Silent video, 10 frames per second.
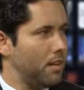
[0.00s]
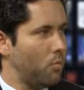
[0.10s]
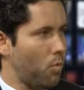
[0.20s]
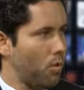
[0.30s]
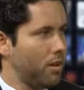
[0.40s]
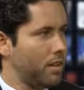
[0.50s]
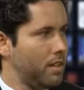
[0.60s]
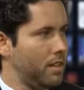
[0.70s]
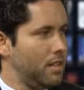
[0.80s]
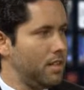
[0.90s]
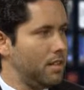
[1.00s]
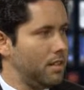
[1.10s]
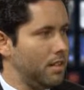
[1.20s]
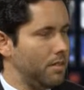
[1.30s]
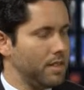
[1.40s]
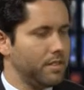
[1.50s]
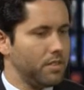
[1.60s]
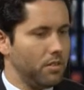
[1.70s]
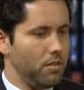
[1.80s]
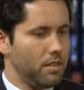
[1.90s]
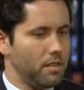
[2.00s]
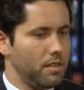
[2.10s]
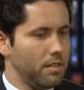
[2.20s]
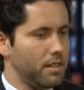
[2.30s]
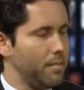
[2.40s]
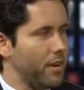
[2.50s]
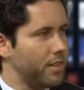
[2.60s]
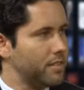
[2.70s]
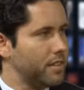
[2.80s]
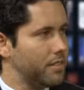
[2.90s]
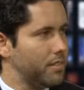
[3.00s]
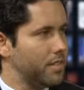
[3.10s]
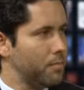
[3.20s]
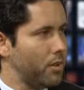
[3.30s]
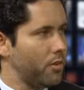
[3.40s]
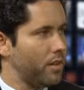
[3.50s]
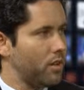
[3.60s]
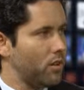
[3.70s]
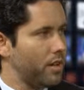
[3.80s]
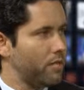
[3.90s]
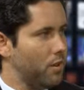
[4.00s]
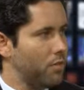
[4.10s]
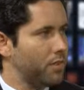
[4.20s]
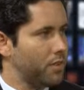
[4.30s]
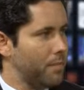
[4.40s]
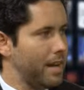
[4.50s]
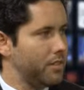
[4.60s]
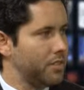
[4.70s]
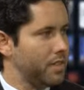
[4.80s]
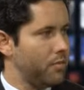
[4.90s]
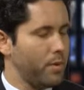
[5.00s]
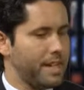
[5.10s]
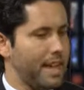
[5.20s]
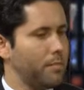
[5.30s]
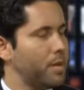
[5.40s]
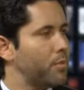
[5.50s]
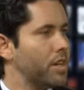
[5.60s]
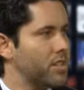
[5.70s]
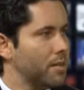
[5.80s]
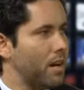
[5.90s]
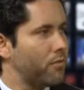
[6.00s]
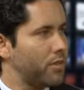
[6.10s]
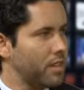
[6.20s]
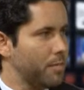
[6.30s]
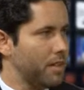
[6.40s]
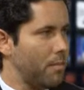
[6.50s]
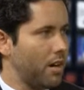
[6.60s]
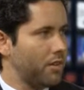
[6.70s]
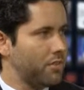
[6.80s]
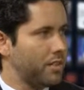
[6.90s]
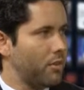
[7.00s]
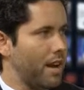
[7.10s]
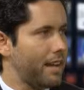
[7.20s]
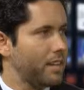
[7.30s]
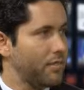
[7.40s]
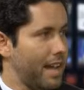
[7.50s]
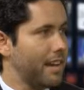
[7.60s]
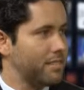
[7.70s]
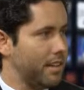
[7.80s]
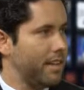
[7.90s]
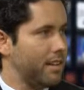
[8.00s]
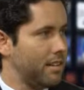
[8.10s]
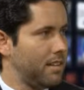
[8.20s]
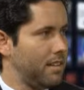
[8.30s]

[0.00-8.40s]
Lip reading: War until the American citizens in Puerto Rico can vote for their commander-in-chief. We can't be preaching about freedom and democracy in Iraq and Afghanistan,